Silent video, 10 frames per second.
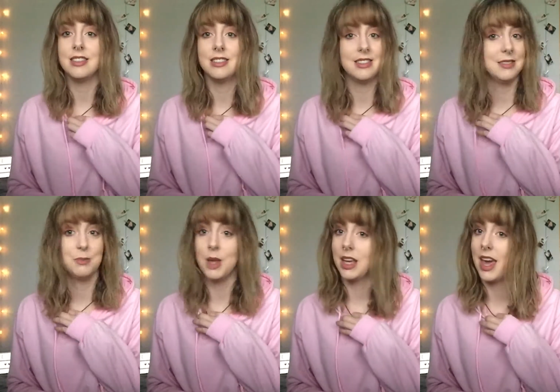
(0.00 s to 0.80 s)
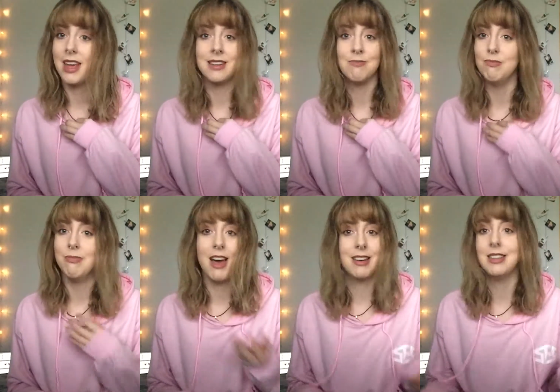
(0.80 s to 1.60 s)
It's,
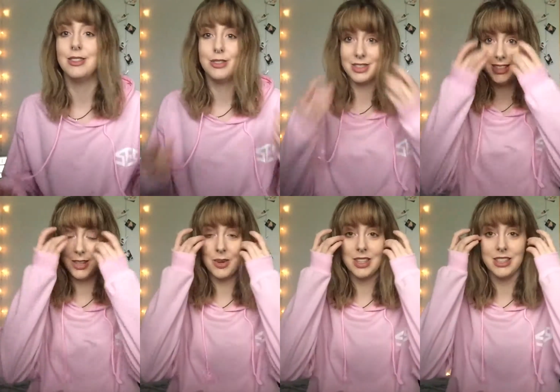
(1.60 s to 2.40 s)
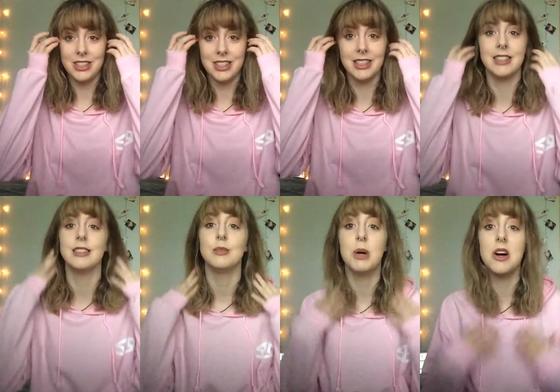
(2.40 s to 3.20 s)
again, not an interesting question.
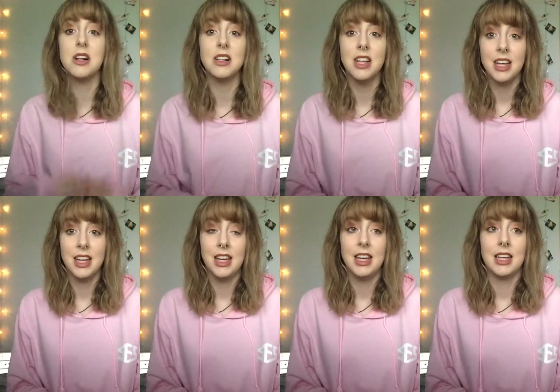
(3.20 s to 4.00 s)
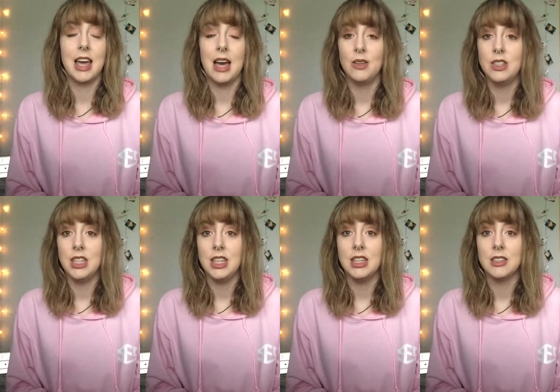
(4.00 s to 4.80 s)
It's a small
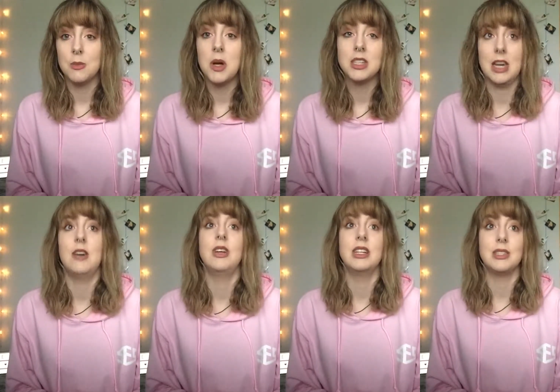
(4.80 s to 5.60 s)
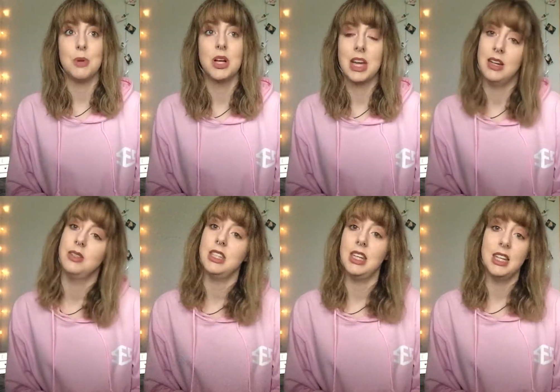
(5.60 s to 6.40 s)
county, a small town in a small
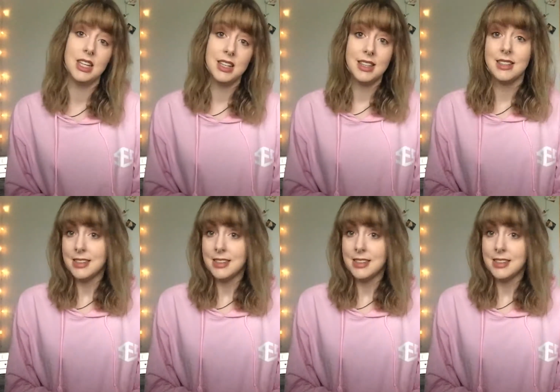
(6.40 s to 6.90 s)
county.